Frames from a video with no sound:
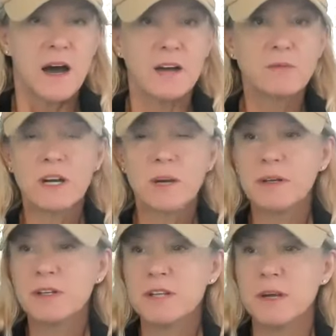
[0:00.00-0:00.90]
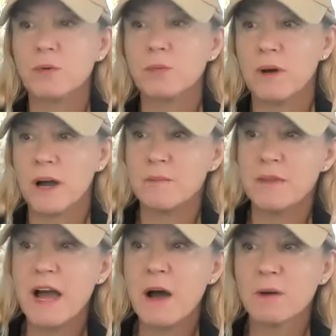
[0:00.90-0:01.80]
I'd recommend you say, well,
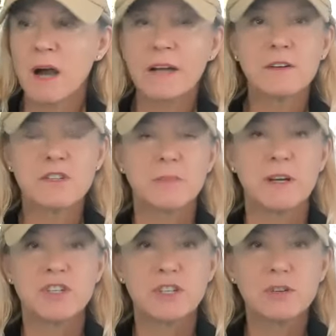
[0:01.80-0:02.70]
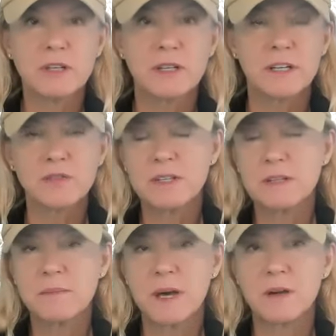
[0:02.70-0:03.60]
I'm now kinder to my children and I treat
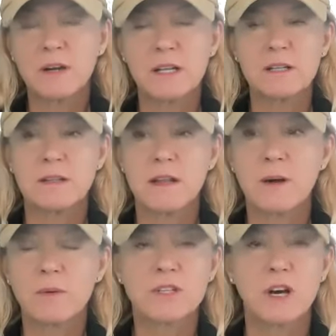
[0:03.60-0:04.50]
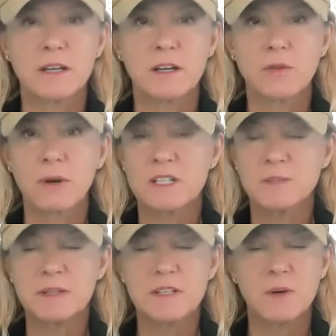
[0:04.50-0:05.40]
them better. And now we're talking great. It's
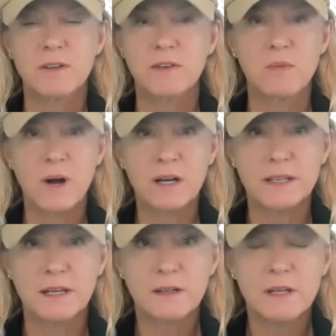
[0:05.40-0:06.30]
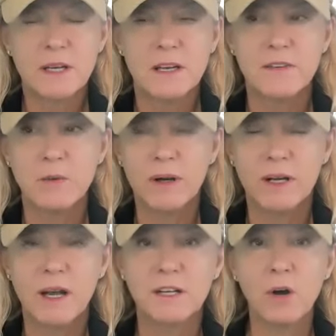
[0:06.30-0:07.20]
been this way for a while now. If you want
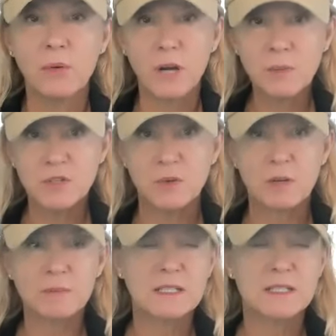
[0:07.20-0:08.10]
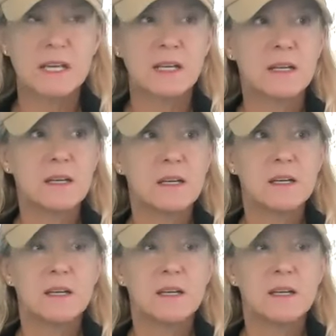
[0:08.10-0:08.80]
to kind of own up to it, I'm not saying